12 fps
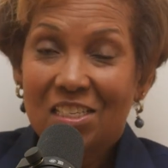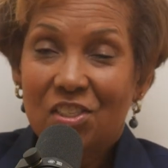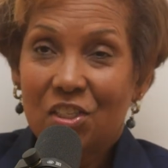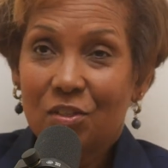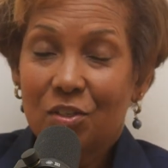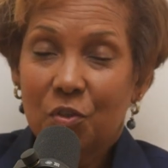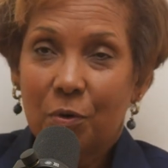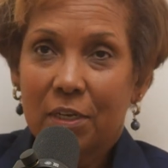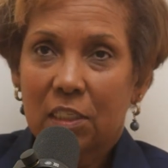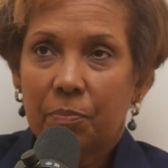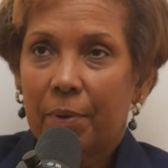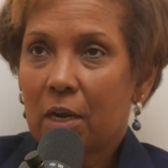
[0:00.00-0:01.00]
So the story
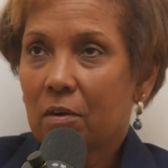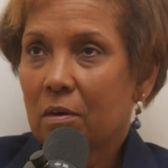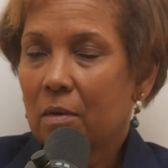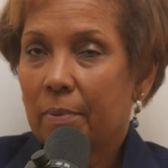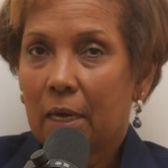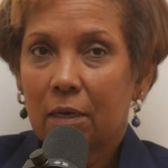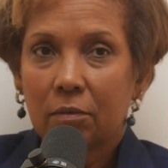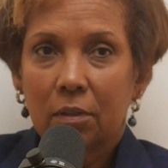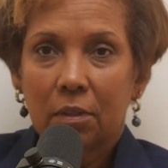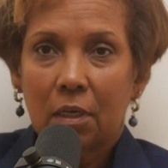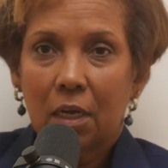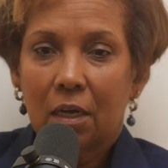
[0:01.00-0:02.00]
gets better. About
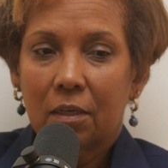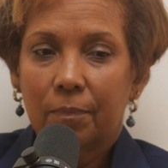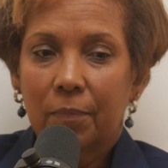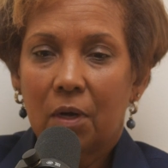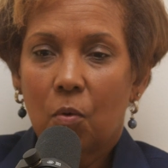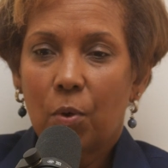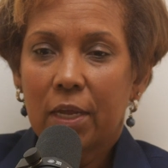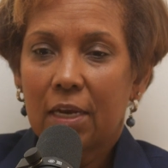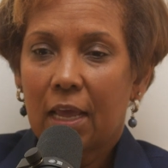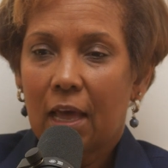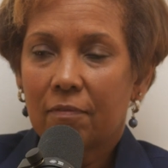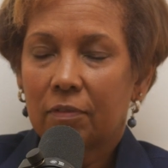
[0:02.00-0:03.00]
a week
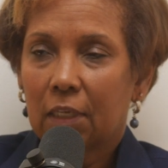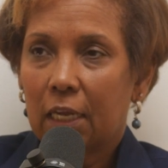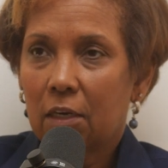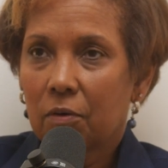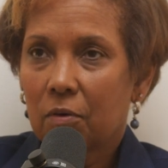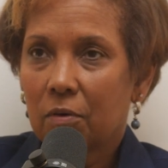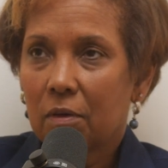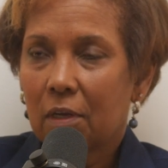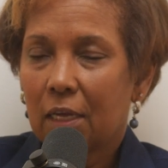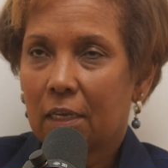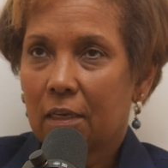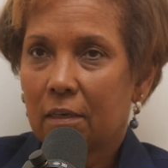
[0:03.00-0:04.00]
and a half later,
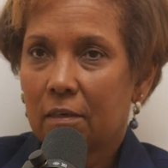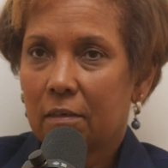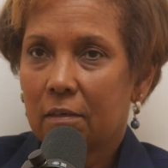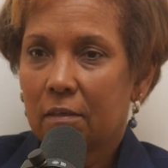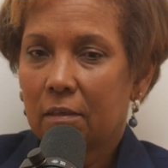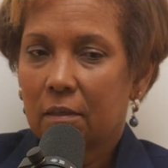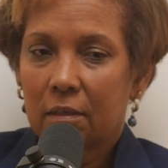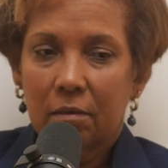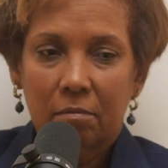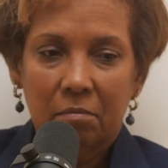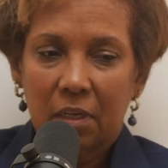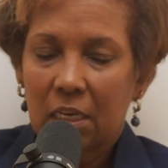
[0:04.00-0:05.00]
I get
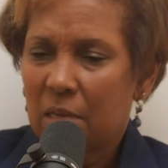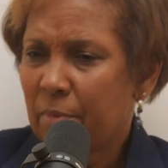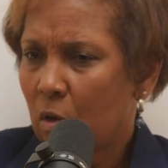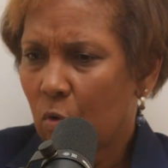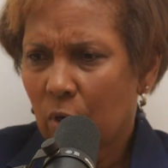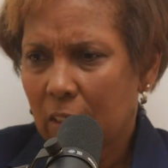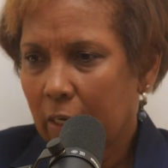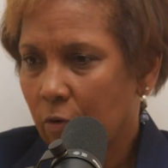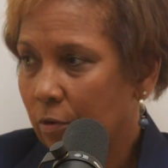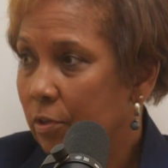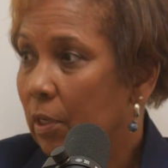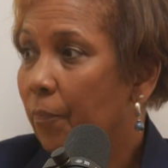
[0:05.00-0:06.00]
an email or a
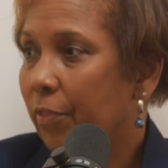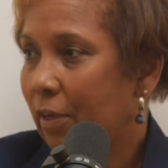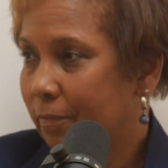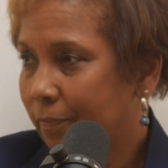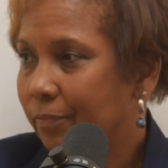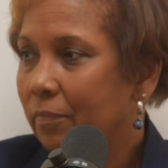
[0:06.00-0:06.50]
letter or something